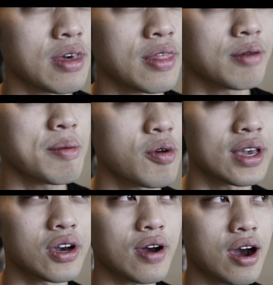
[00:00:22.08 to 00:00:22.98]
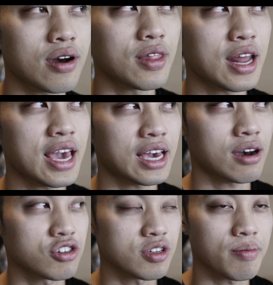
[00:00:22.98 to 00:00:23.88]
and then maybe we can go out and then hang
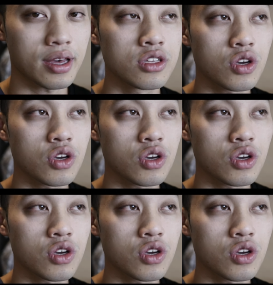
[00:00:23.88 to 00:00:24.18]
out or something.